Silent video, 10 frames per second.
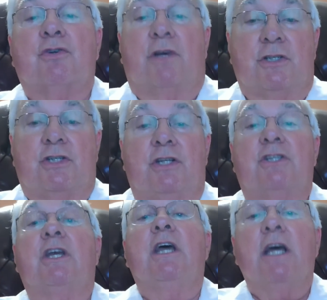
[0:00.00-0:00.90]

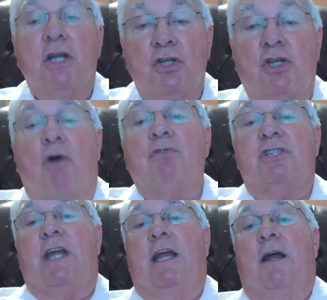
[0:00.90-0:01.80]
Christians don't
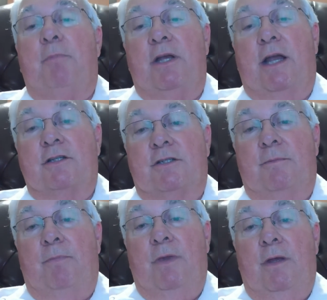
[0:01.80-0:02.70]
stand up against them.